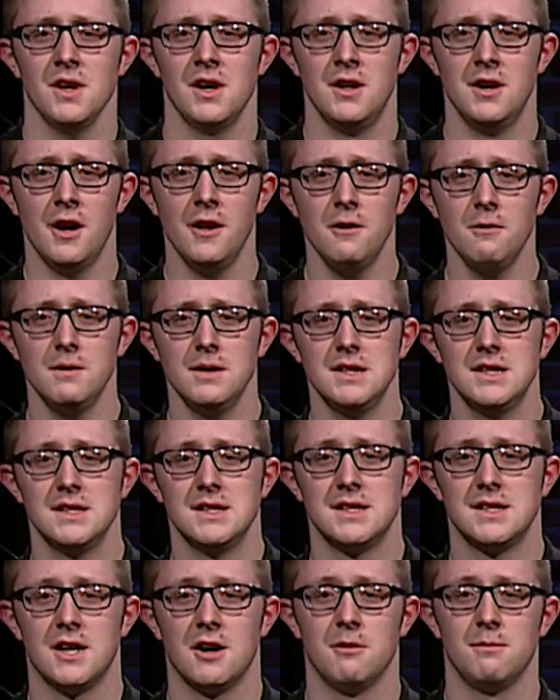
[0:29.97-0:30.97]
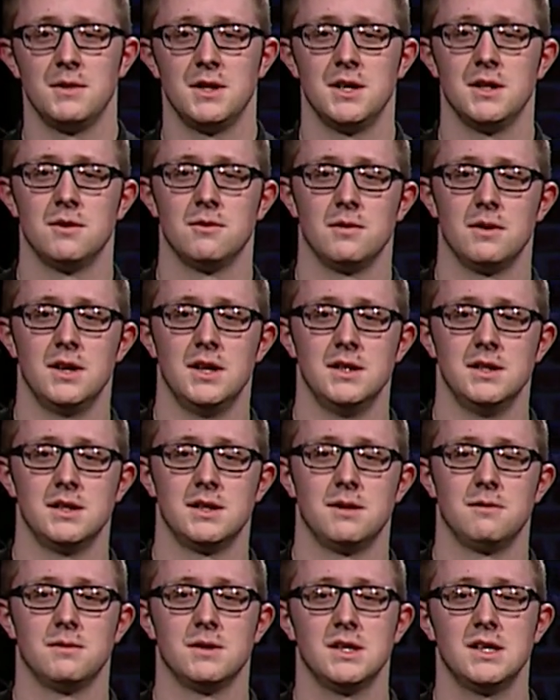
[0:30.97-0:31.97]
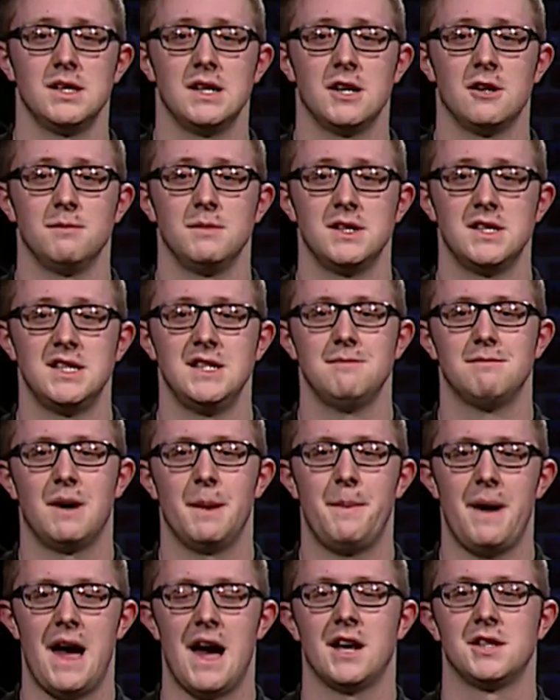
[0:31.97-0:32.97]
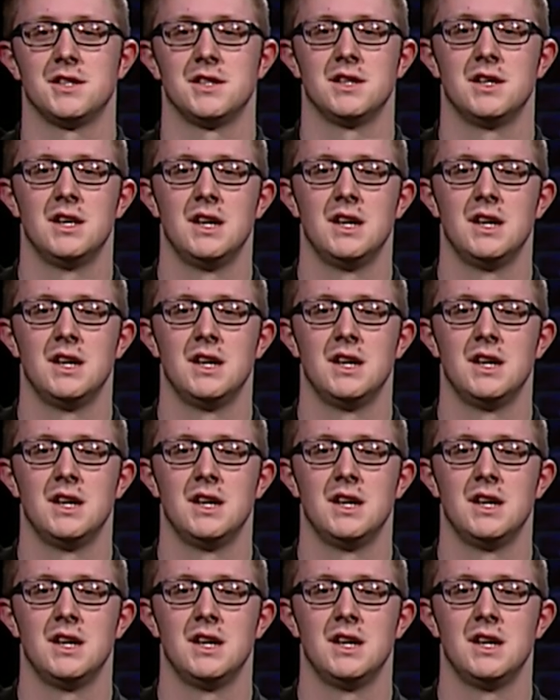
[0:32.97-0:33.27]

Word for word: Another reason it's helped me is it really helped me see my passion.